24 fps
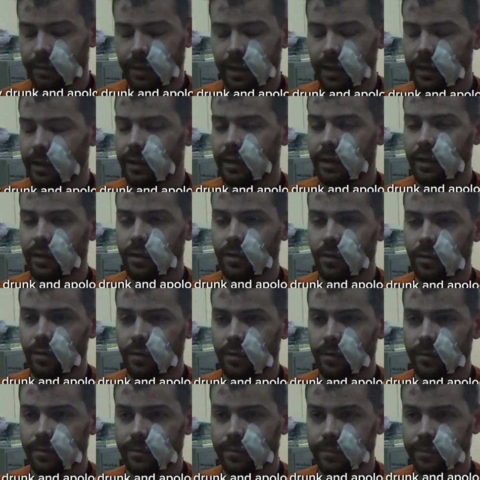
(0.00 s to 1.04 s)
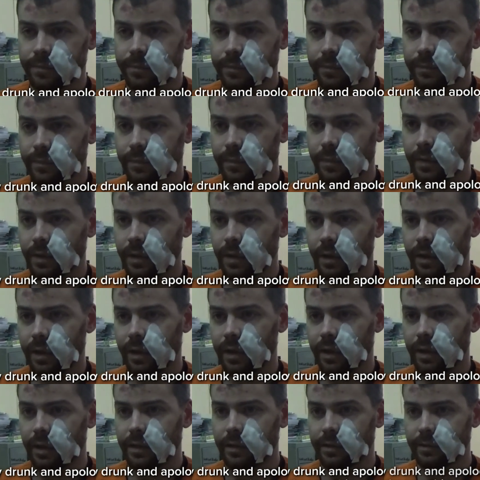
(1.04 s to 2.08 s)
anything at all
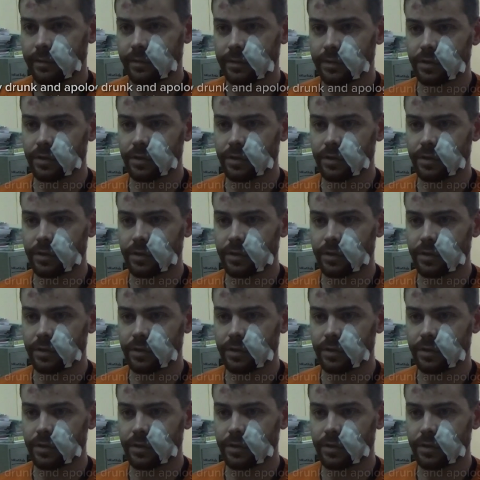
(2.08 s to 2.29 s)
and